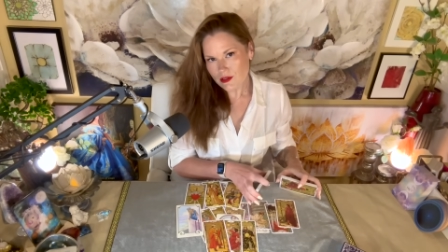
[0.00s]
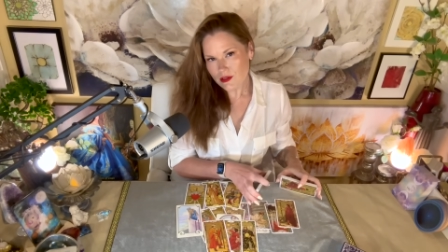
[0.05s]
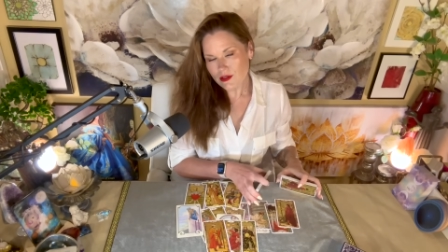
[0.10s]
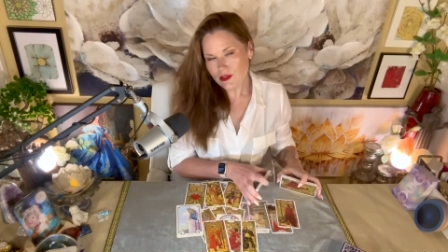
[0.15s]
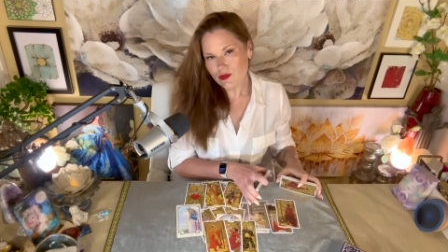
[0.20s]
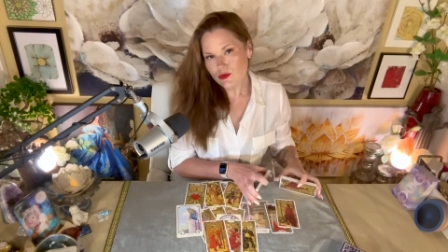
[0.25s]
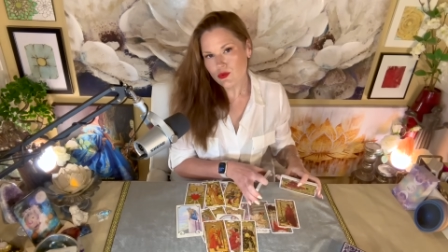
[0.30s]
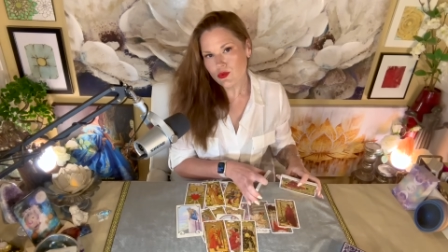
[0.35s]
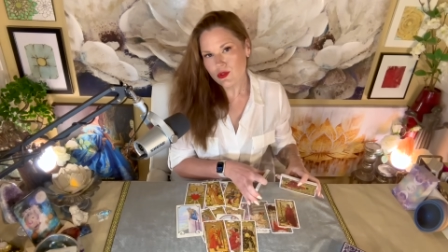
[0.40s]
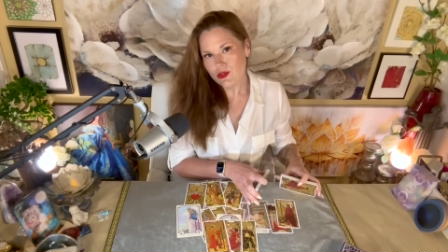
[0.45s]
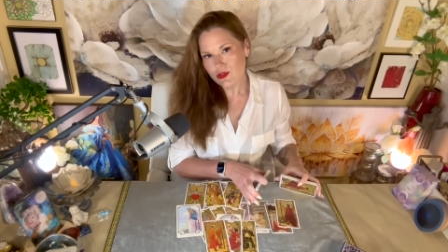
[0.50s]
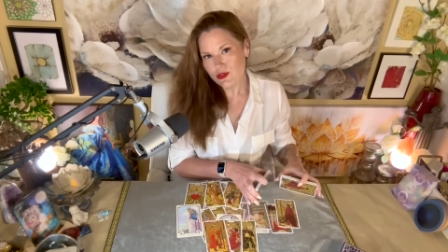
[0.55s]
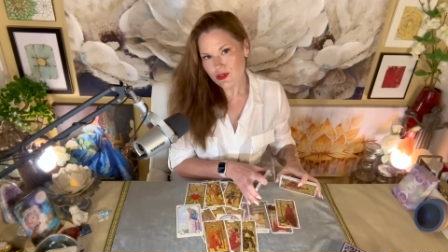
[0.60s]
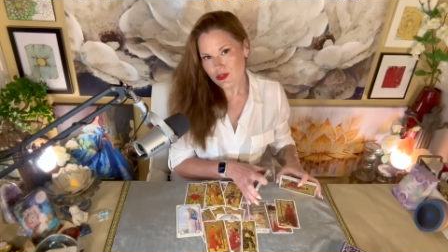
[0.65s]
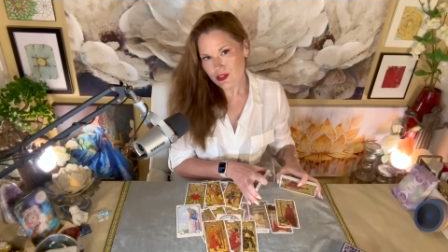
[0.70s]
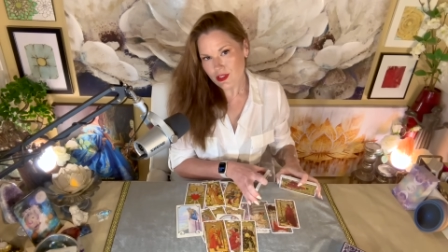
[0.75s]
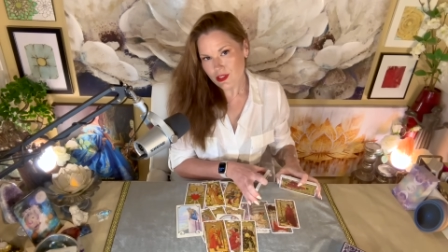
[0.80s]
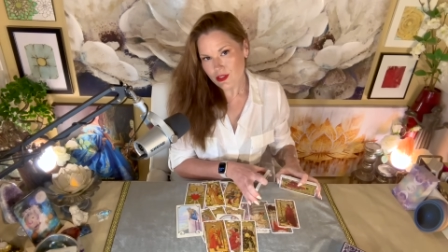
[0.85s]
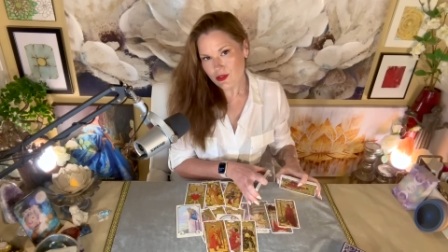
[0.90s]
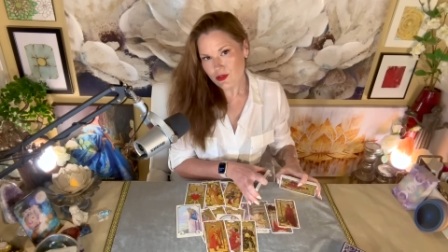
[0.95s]
and therefore
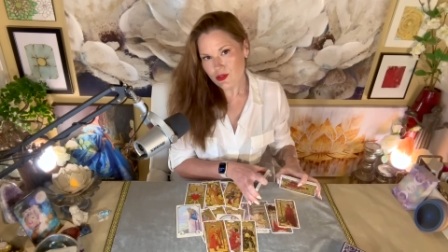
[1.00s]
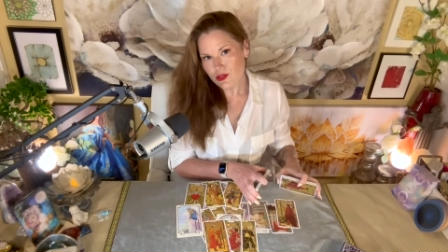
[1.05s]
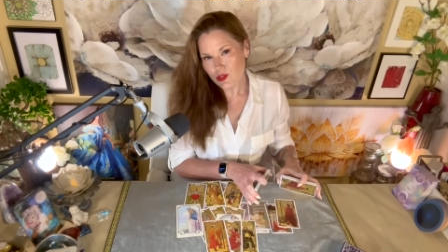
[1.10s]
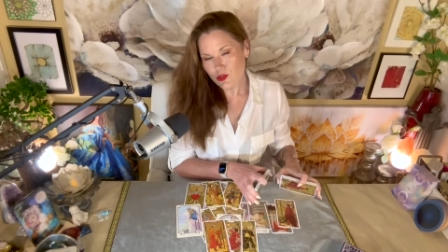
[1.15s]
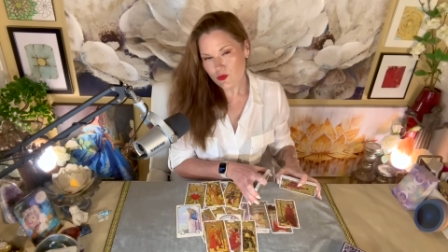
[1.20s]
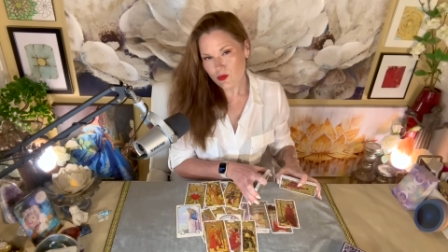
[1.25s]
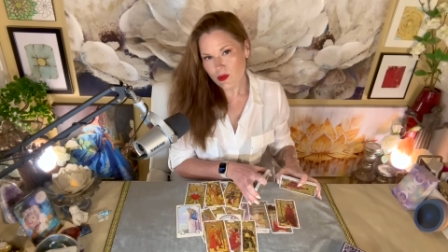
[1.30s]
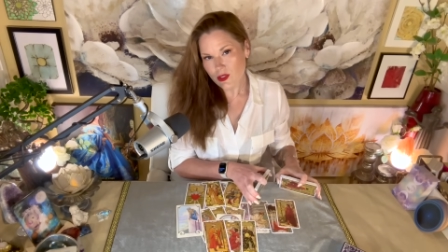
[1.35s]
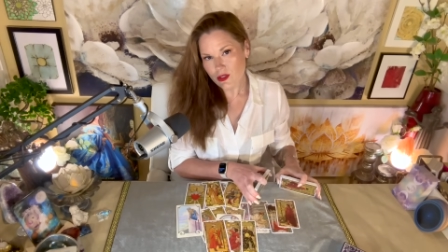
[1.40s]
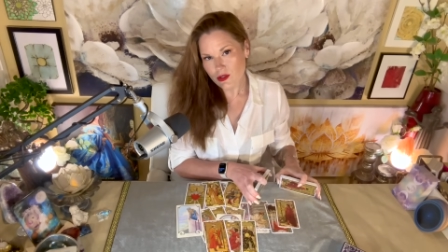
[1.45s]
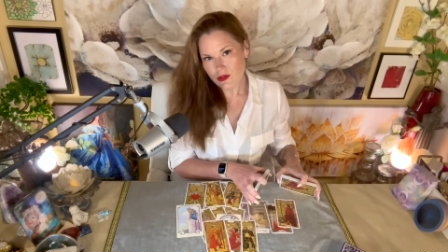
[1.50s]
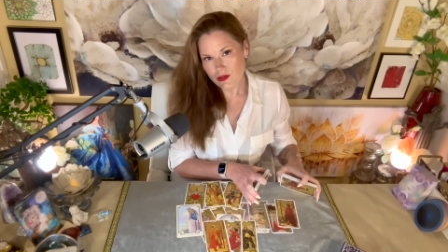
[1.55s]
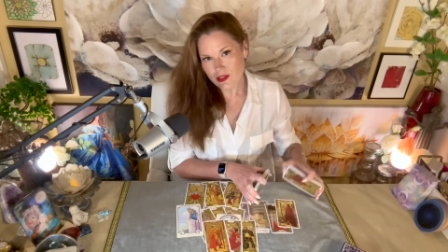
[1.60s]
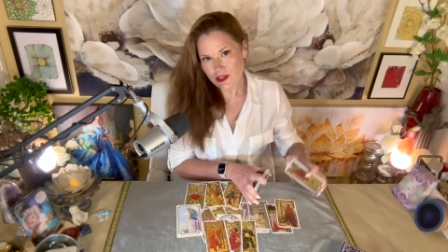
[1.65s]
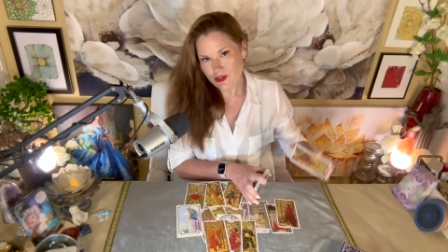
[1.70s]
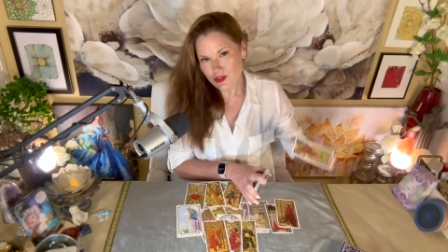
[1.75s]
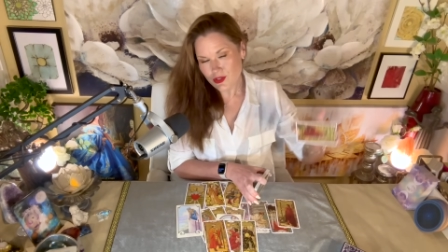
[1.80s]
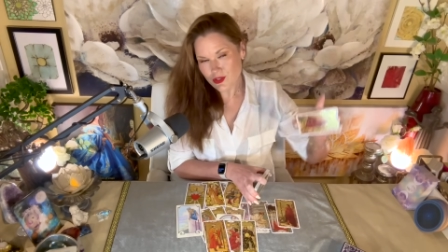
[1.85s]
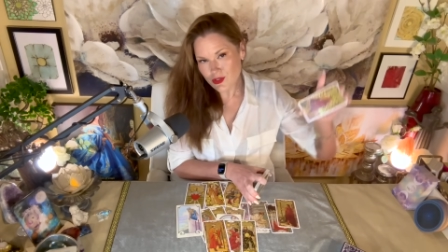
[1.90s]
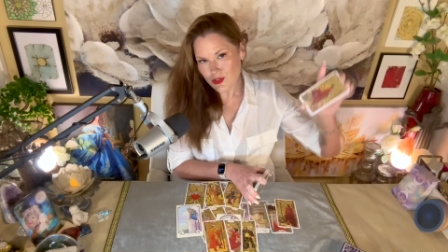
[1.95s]
understanding yourself better,
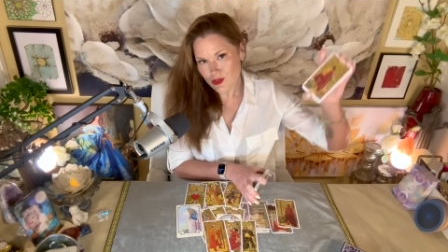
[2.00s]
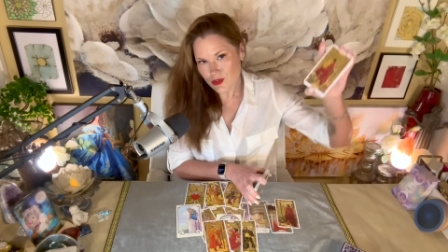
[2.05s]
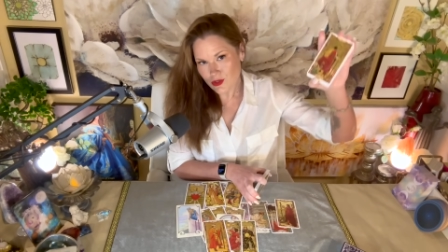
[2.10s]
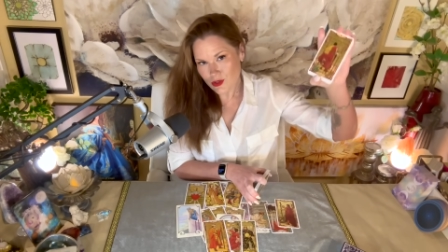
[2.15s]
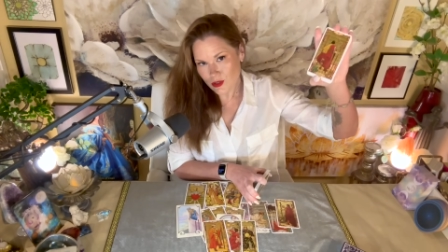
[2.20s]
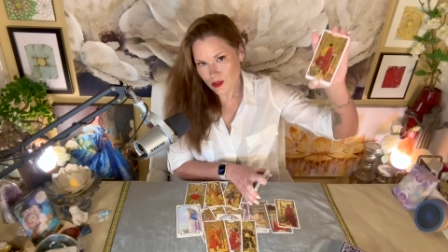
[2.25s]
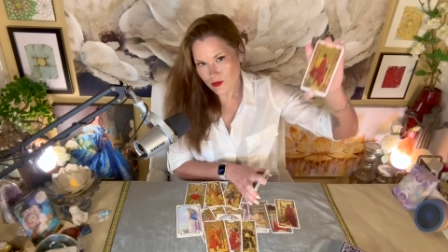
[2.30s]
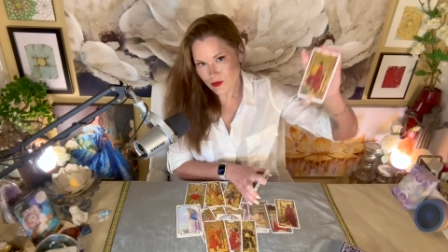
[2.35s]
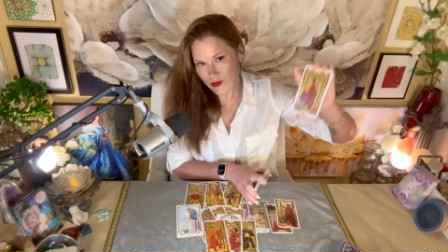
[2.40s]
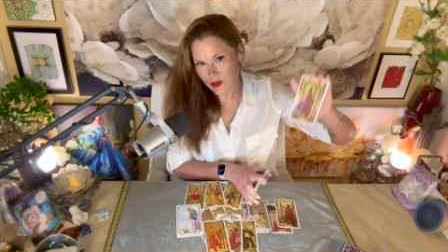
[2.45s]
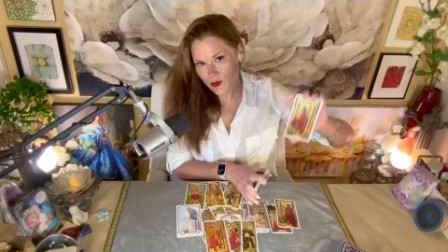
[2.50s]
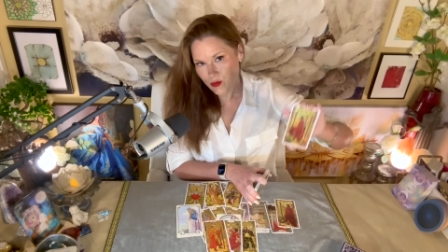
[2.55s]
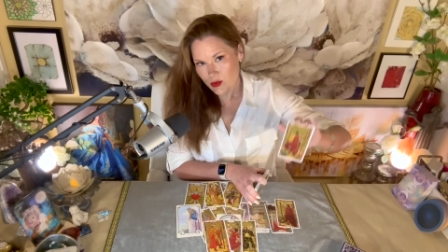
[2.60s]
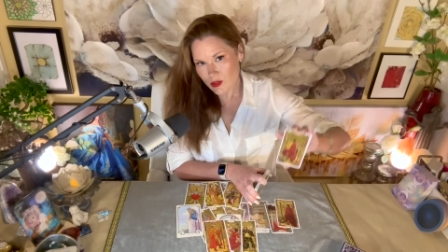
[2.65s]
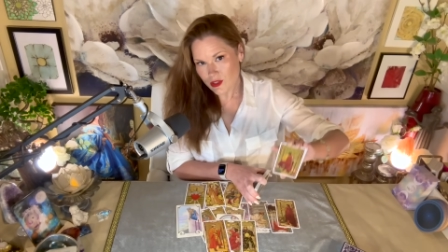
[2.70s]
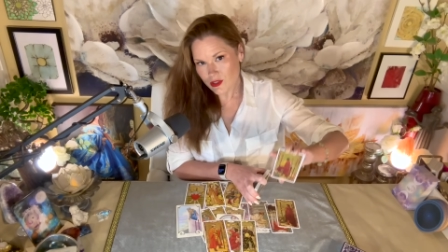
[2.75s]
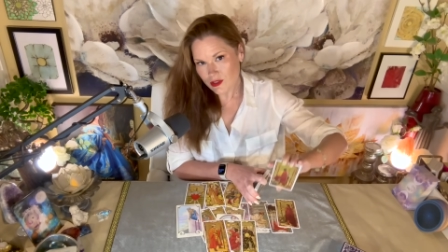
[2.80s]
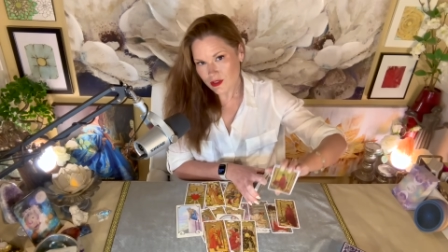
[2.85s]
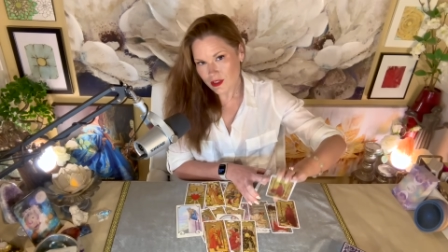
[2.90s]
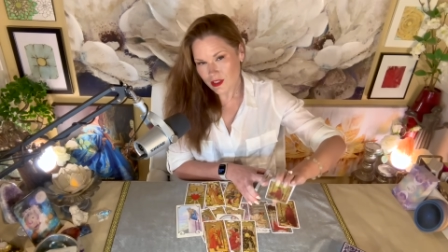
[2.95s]
not just your surface
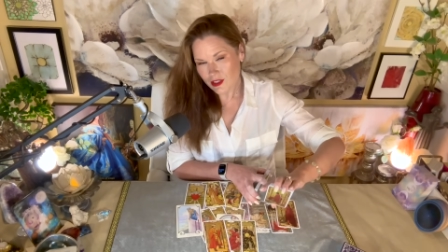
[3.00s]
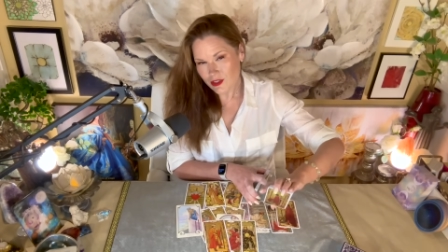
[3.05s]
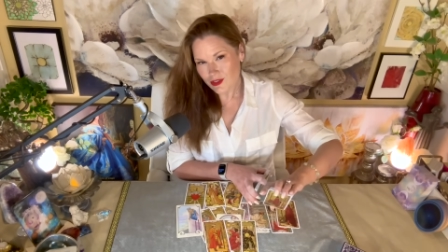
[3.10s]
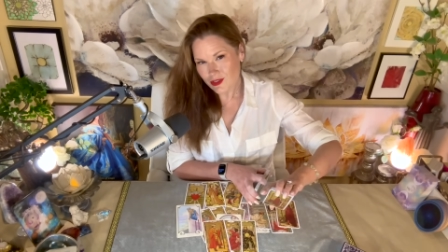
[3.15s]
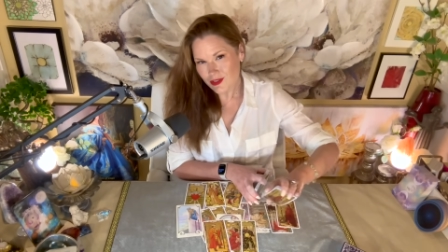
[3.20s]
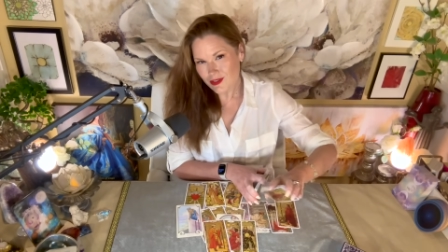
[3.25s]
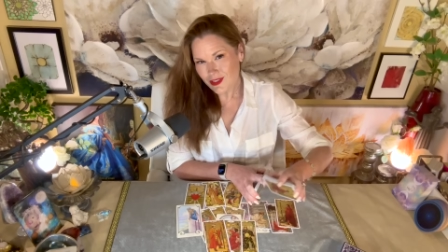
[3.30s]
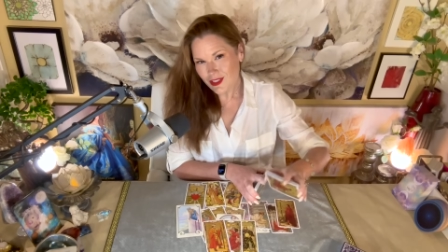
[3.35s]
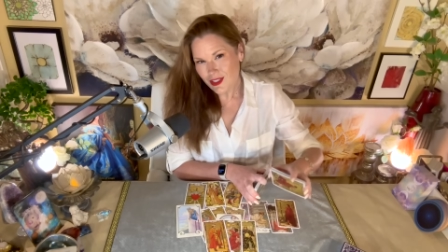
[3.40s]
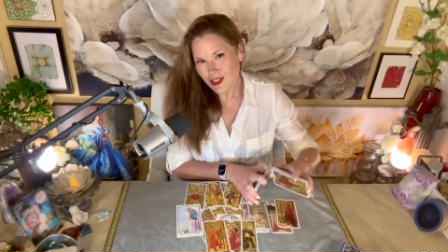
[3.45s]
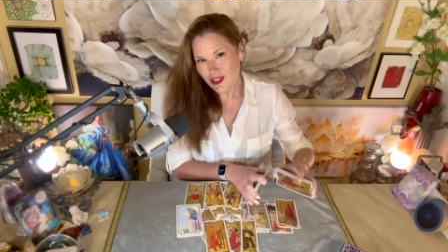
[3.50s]
presentation,